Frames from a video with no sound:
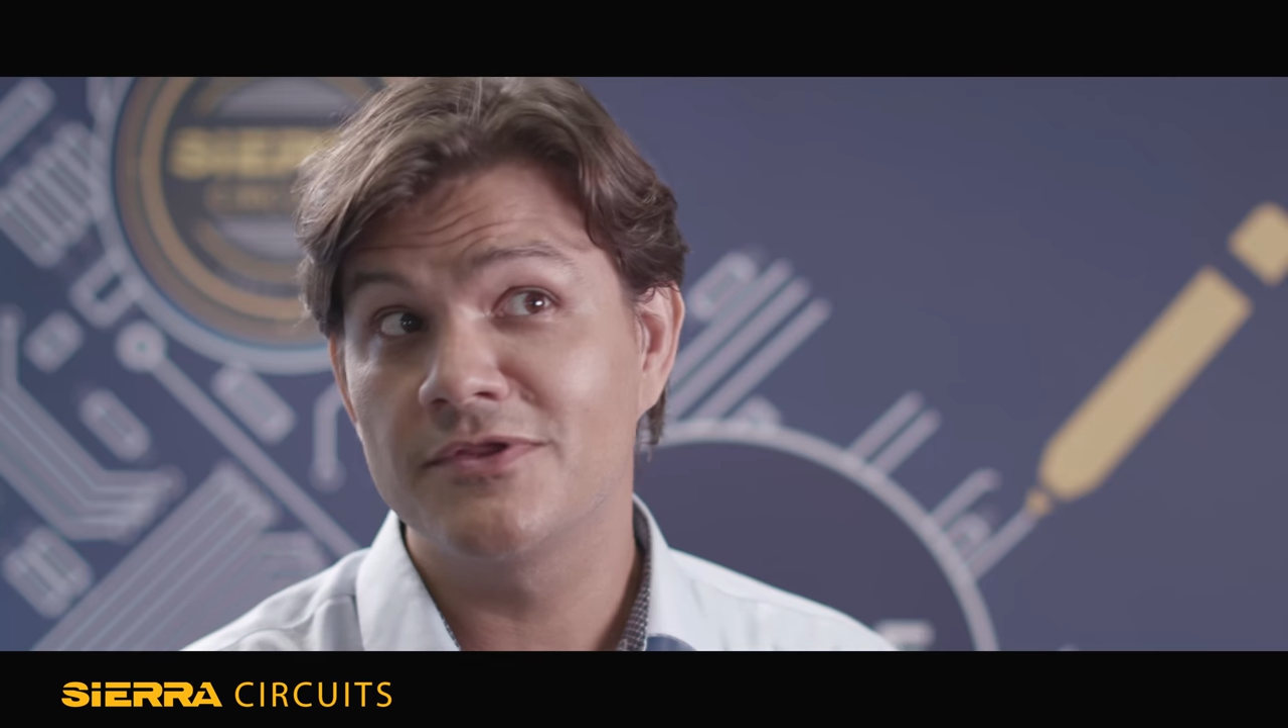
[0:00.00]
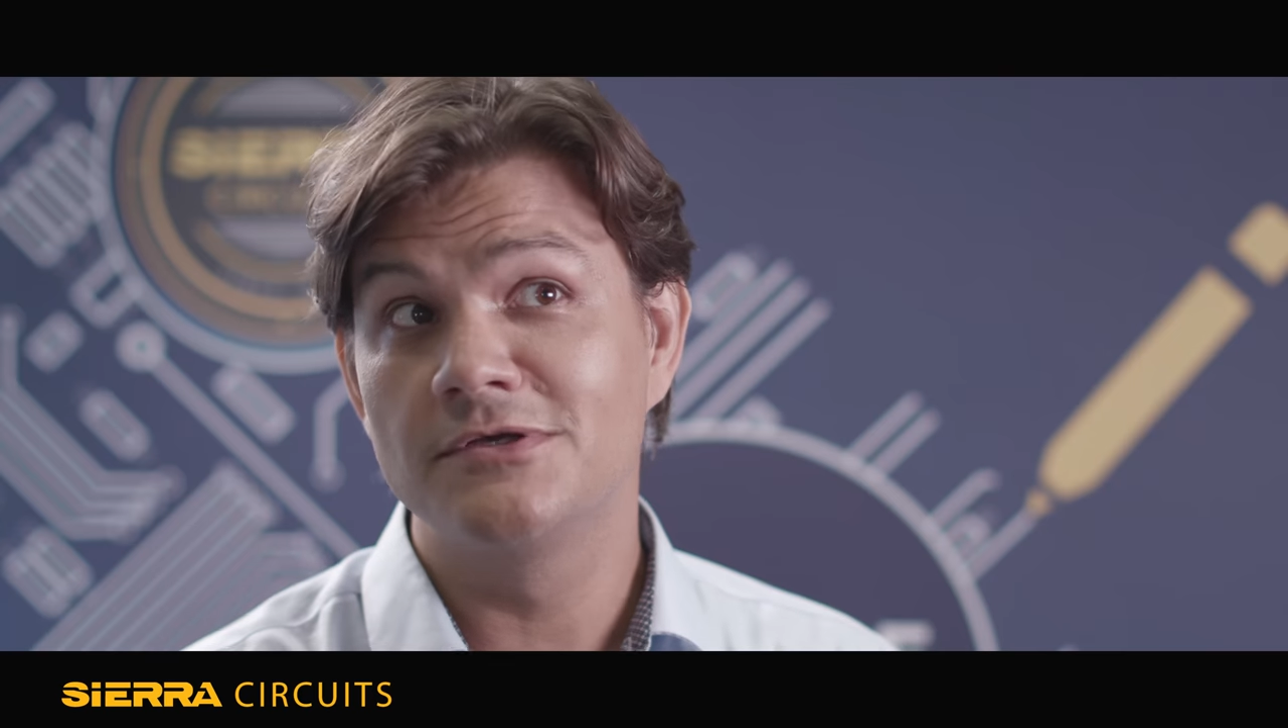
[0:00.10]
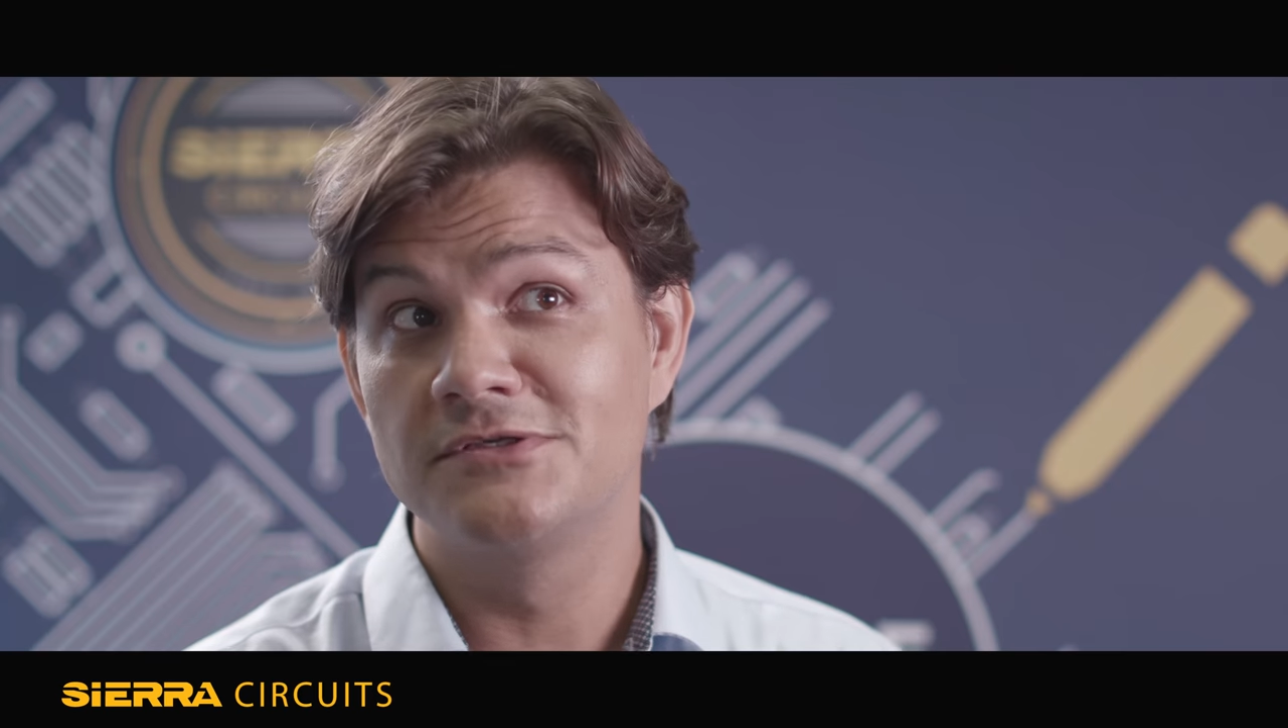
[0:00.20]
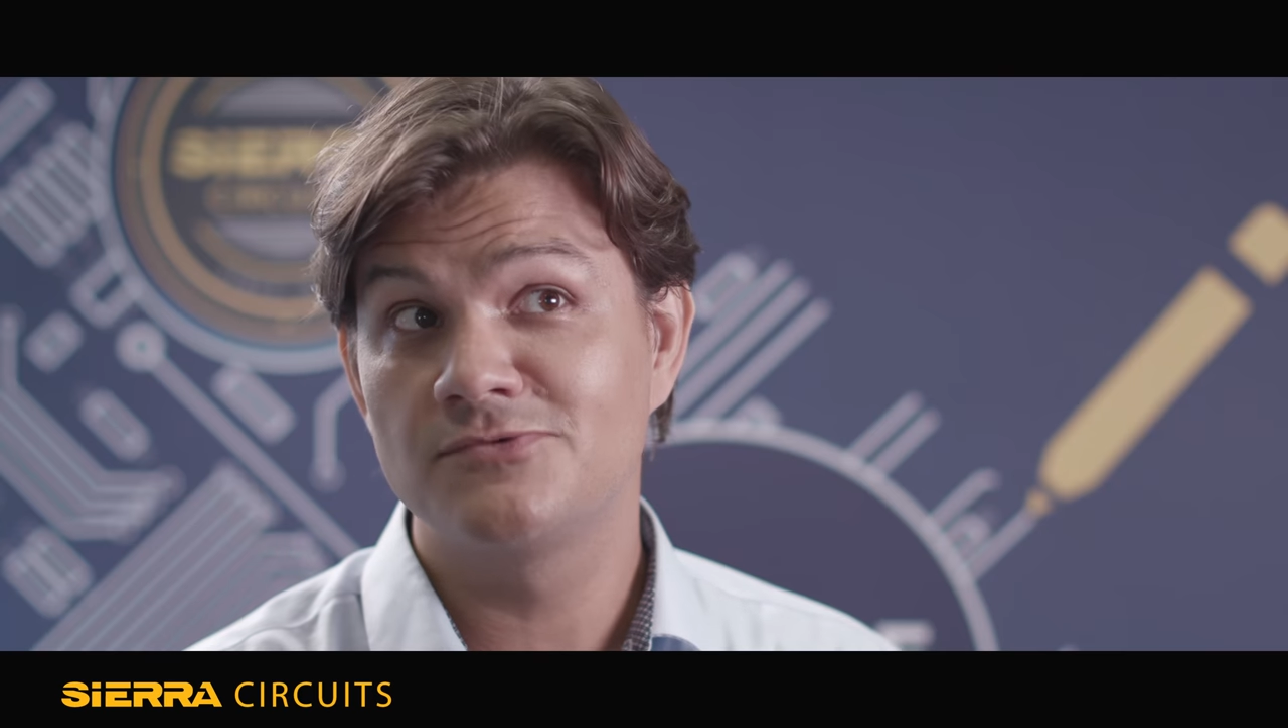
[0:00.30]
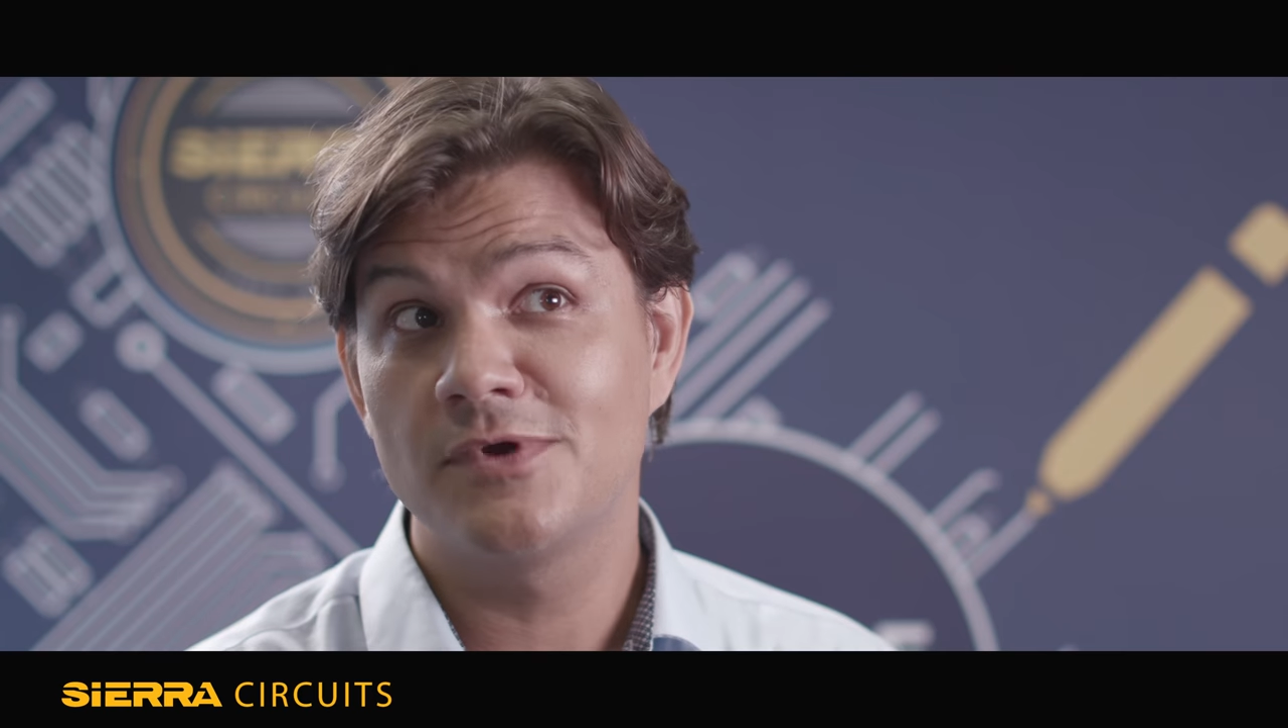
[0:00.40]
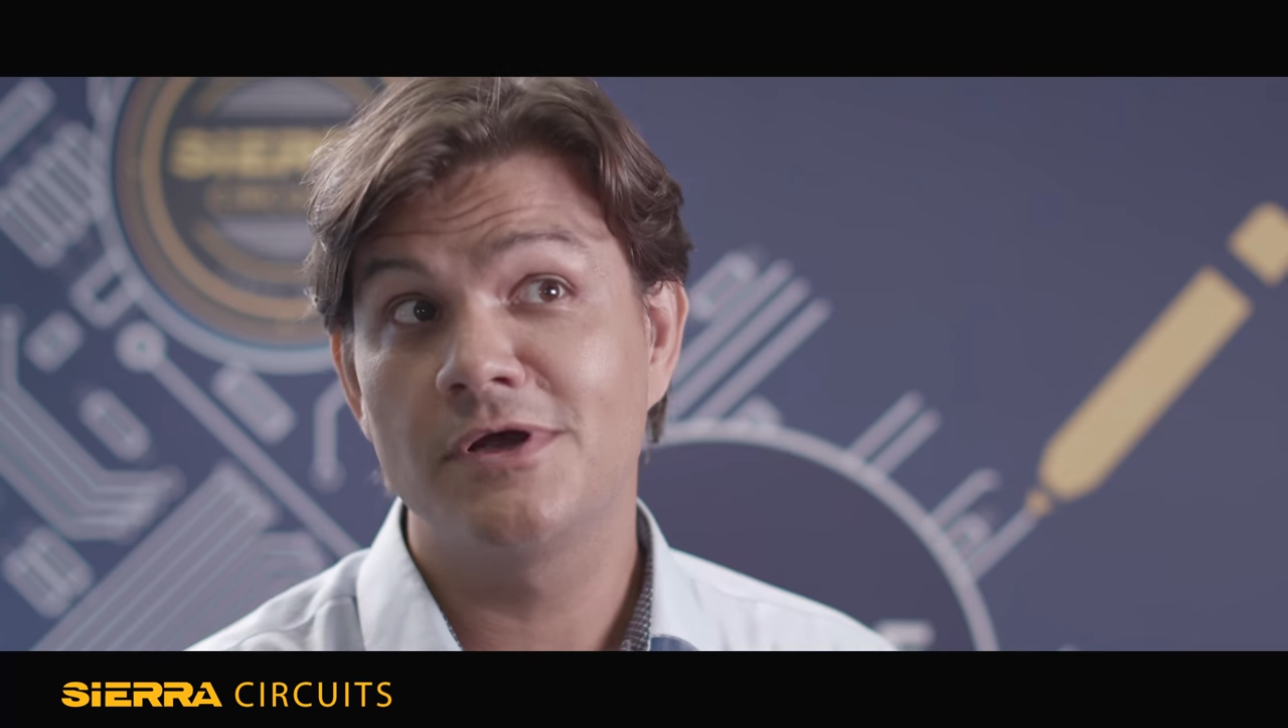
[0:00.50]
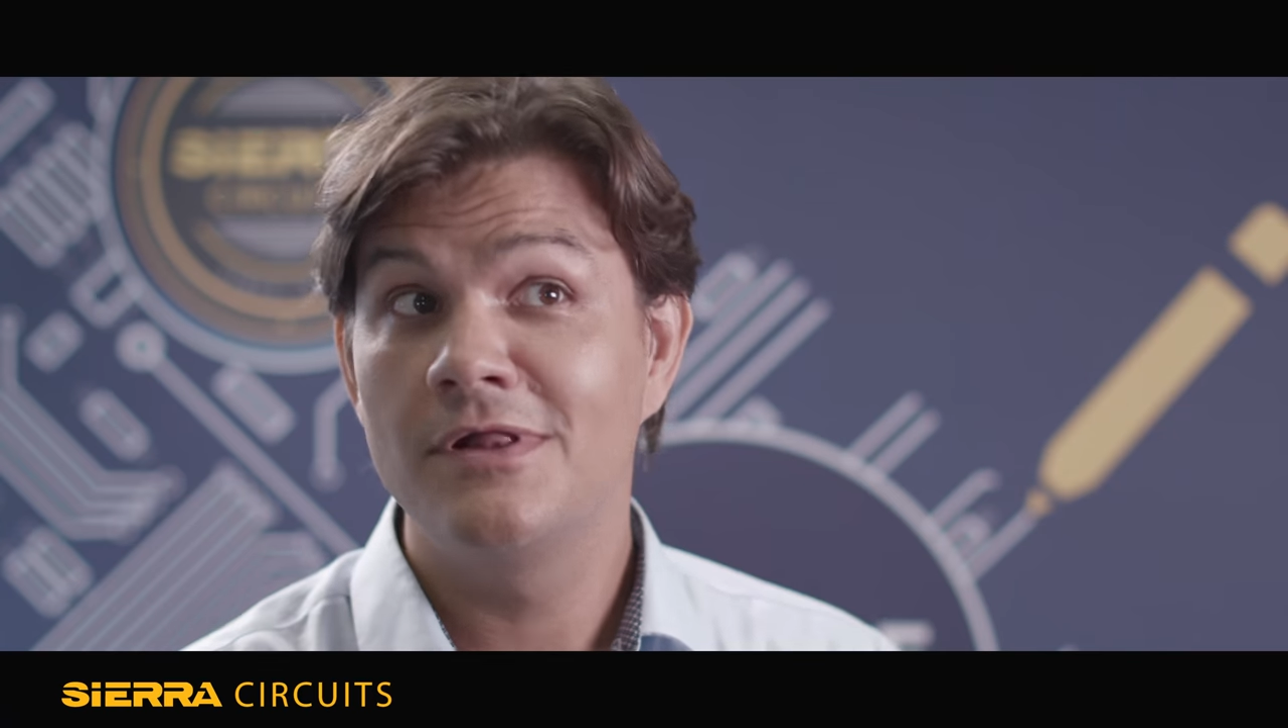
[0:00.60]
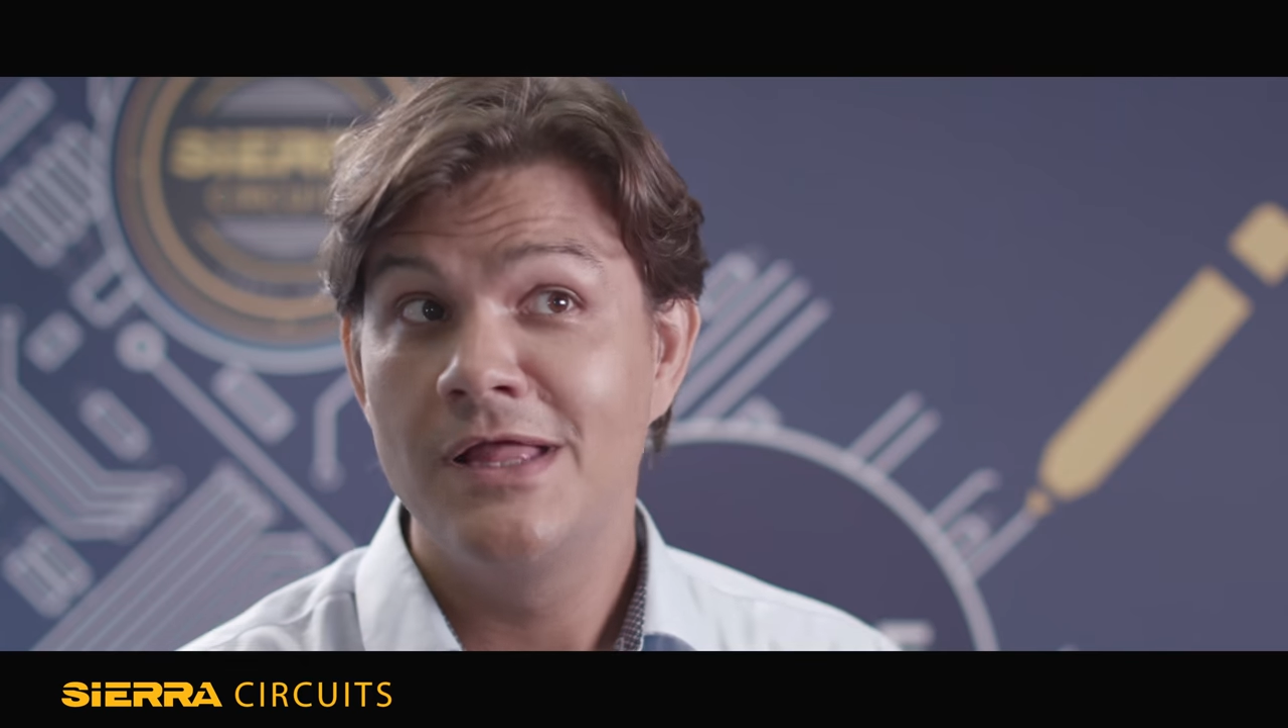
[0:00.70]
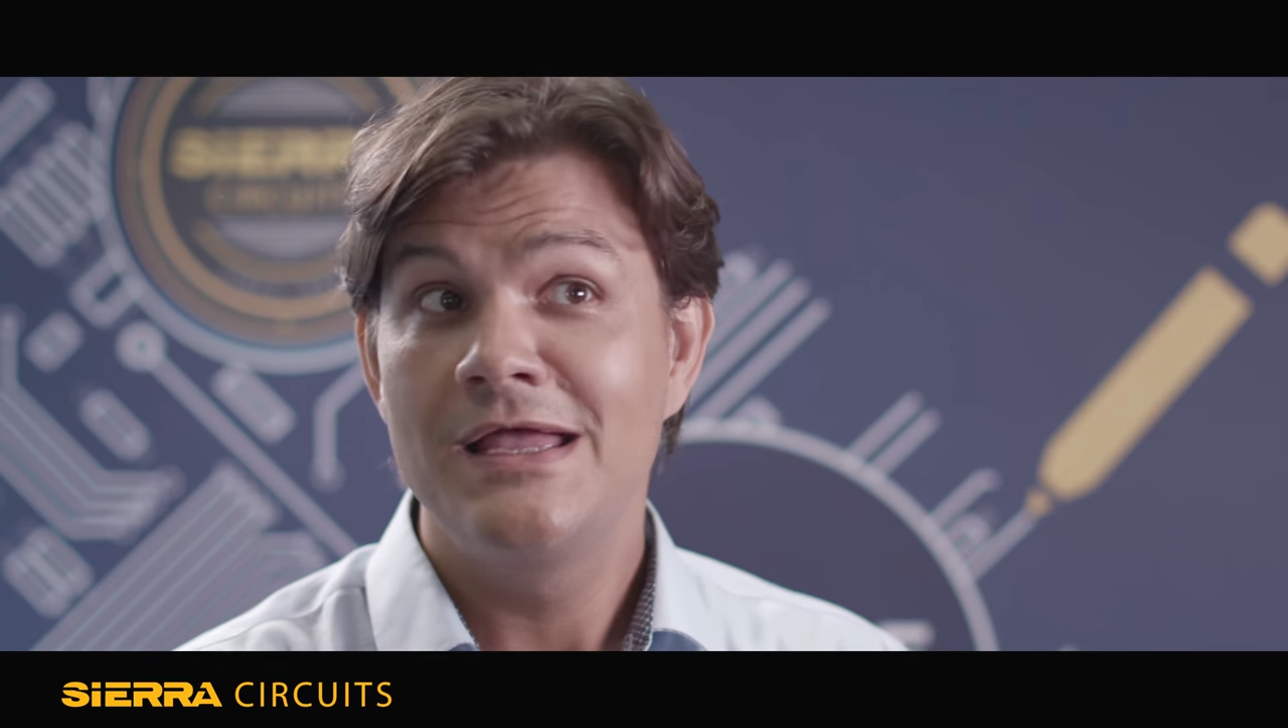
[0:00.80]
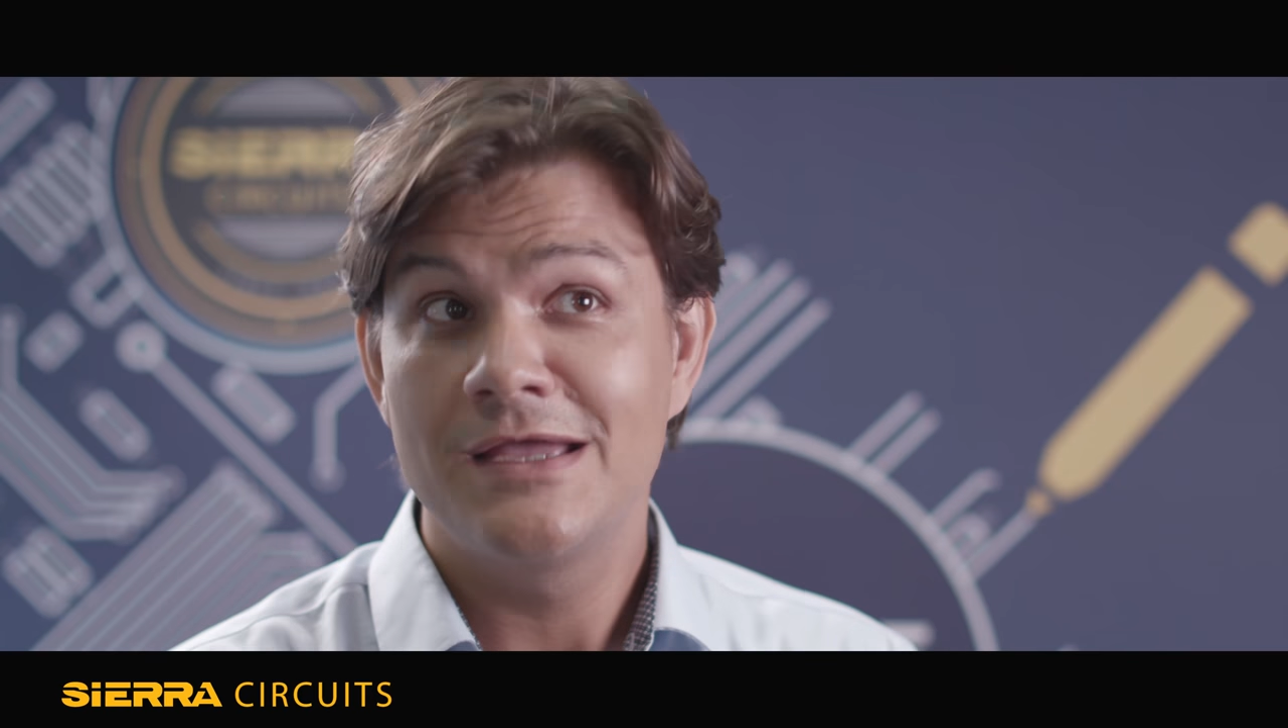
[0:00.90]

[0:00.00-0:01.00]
those as well.